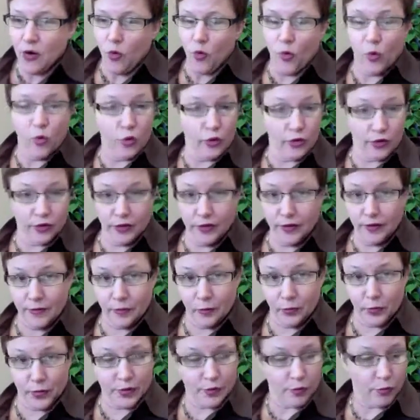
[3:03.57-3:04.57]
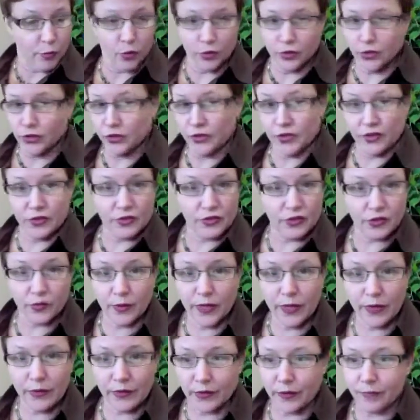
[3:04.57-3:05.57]
Or with the portions that
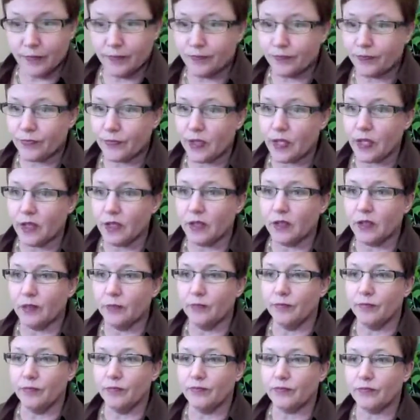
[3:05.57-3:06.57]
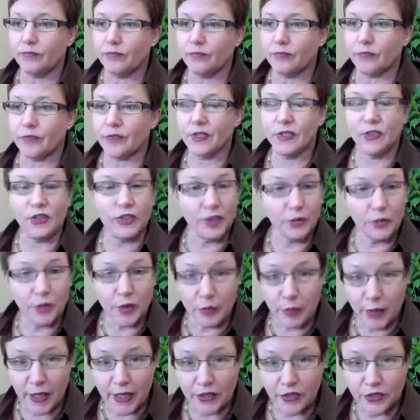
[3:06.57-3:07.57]
surround them? Can you give me
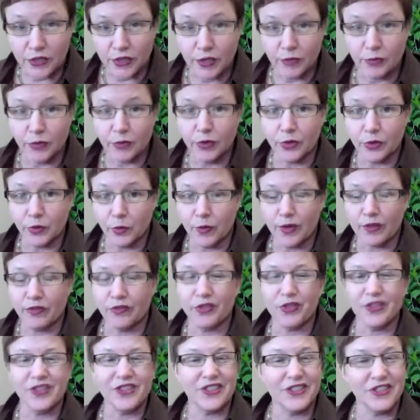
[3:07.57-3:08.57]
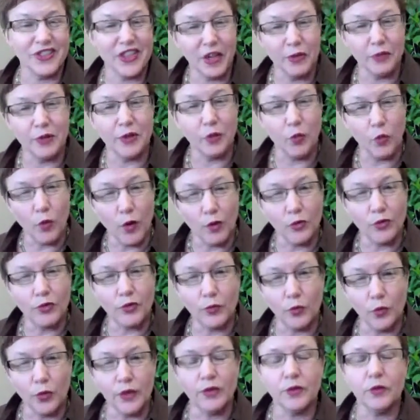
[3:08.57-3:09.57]
a page number and a reference and tell me
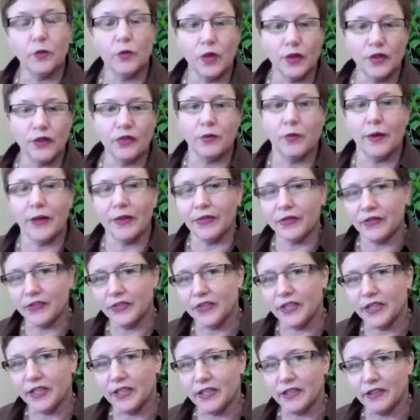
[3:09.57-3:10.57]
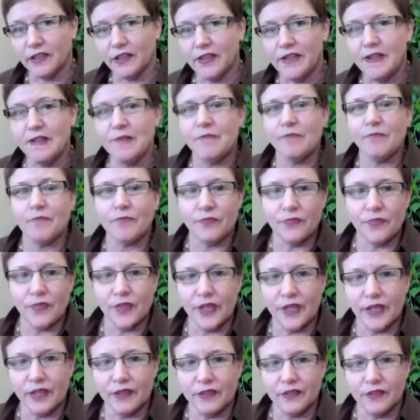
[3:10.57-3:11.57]
what it was about the scene
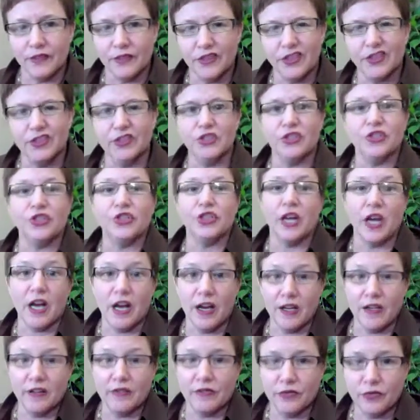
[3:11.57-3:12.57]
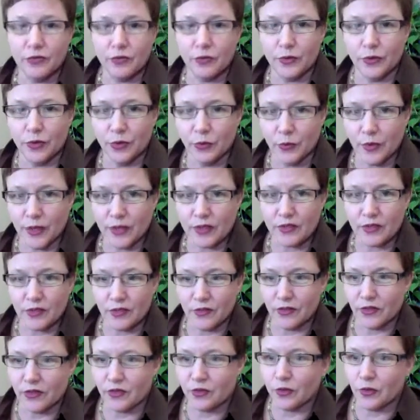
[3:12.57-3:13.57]
that didn't jive with the rest
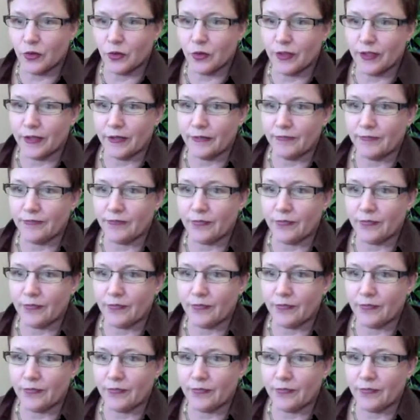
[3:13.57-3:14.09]
of the story?